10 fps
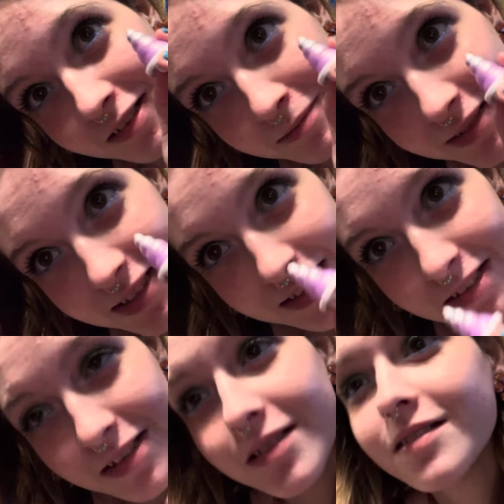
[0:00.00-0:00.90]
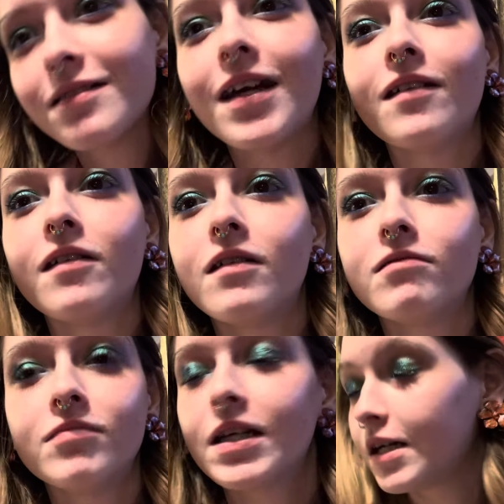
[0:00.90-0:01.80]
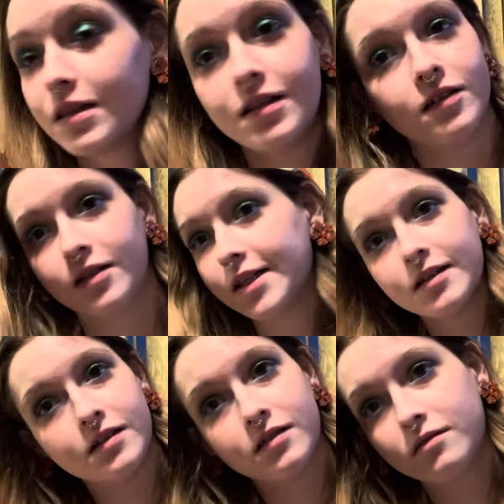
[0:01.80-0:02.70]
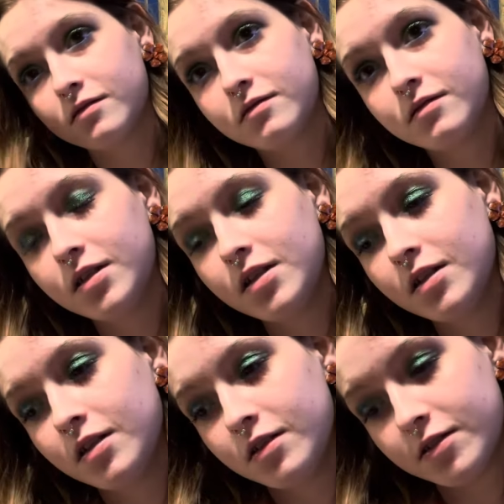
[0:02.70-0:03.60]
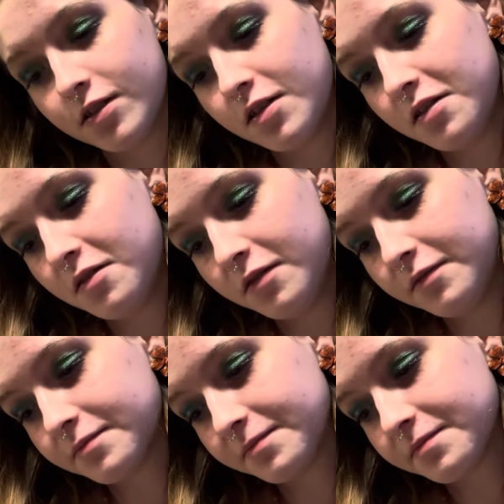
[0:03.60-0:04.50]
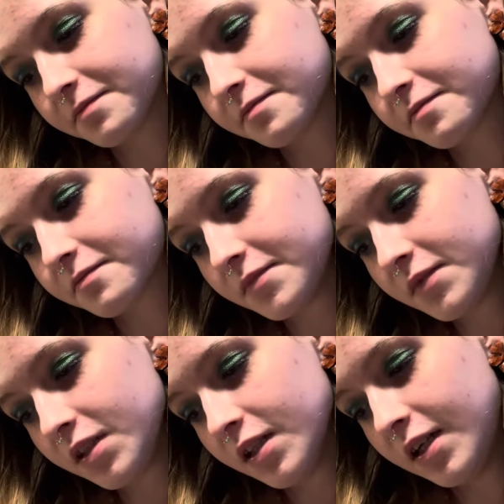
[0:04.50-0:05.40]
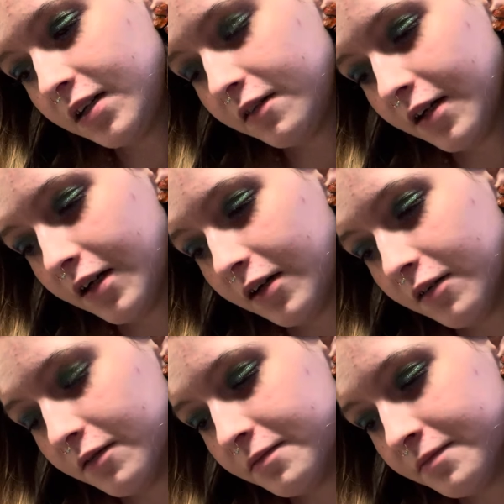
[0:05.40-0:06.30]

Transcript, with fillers: open this at all. Like, I literally can't. So, I don't know.